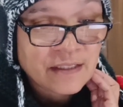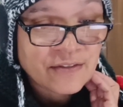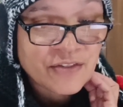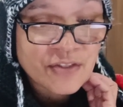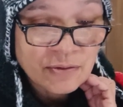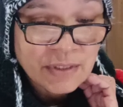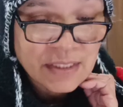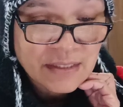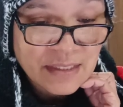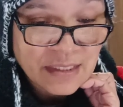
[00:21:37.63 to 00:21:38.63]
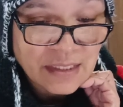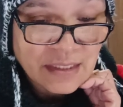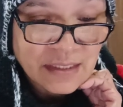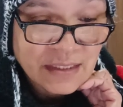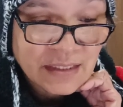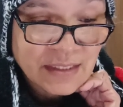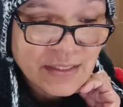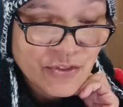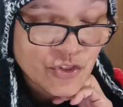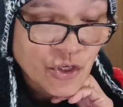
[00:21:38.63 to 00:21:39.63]
consultancy.
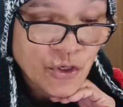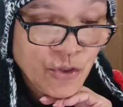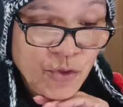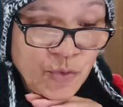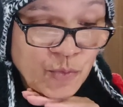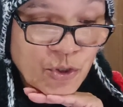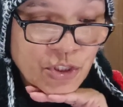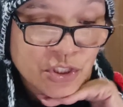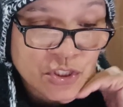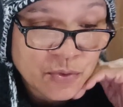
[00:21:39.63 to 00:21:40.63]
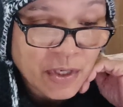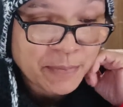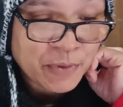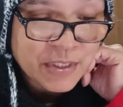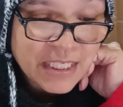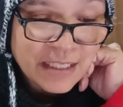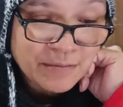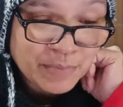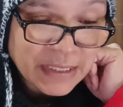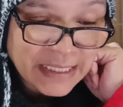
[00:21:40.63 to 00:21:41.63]
So what do I put
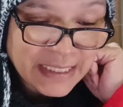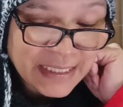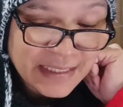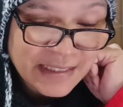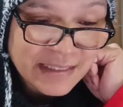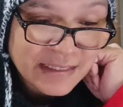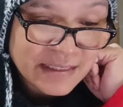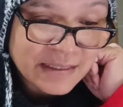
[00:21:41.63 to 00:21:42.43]
in, please?